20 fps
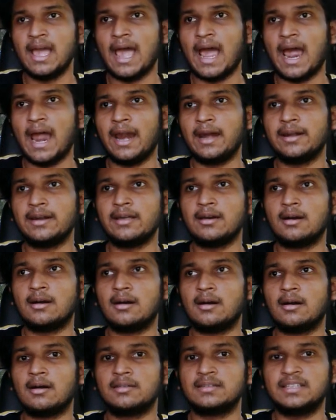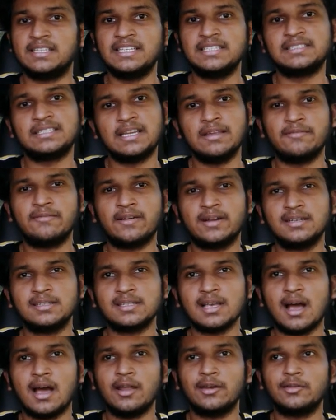and these 3
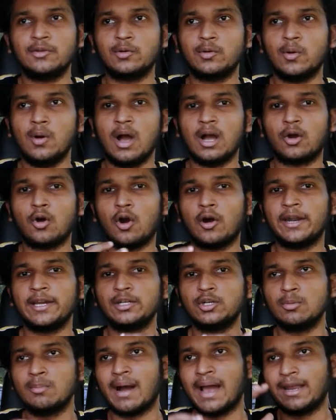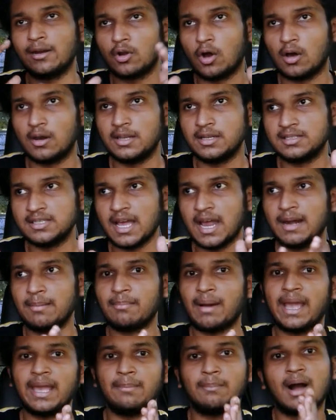funds are, according to my knowledge and
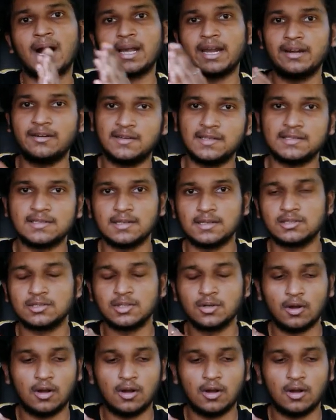my market research.